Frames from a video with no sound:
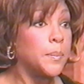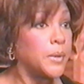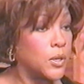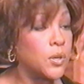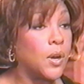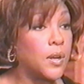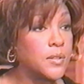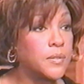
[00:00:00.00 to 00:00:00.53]

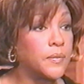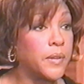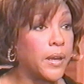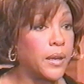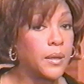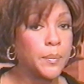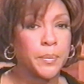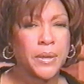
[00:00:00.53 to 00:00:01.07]
because of
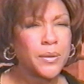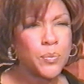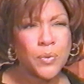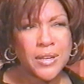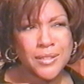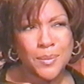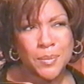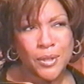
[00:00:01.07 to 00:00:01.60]
that. But it
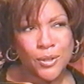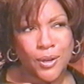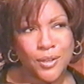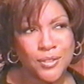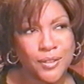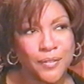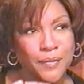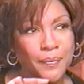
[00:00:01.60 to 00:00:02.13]
wasn't
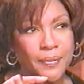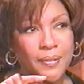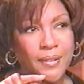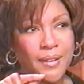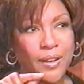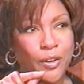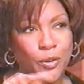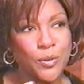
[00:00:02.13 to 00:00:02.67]
because of
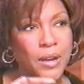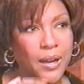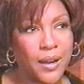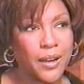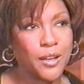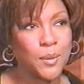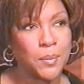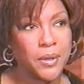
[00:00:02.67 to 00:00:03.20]
her not
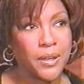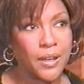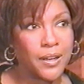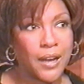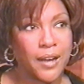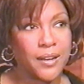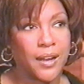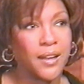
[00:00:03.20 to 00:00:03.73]
liking me
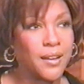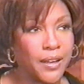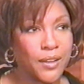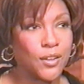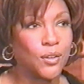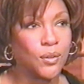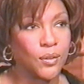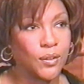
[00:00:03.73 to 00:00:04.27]
and I not
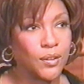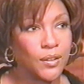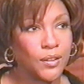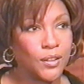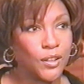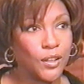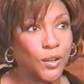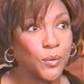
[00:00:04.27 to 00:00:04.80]
liking her.
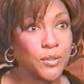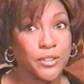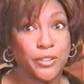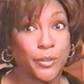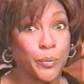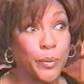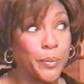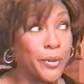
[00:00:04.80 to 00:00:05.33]
You know, it was just
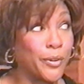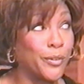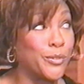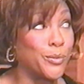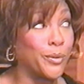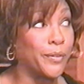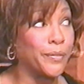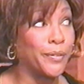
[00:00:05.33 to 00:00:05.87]
that we were
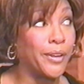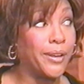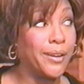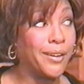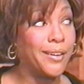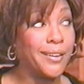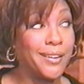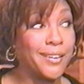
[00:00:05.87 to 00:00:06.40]
sort of
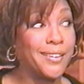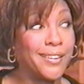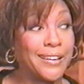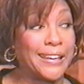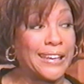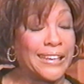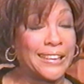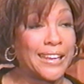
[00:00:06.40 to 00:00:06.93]

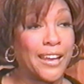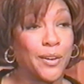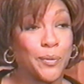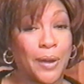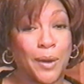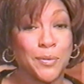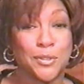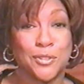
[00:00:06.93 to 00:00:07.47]
in that.
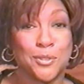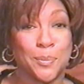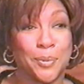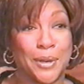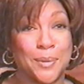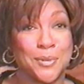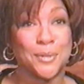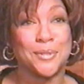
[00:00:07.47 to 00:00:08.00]
I was in
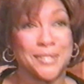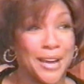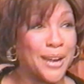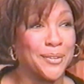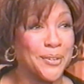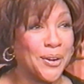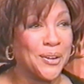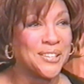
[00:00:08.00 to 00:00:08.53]
Supreme, she was
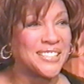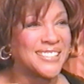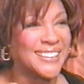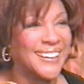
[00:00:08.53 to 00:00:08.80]
Diana Ross,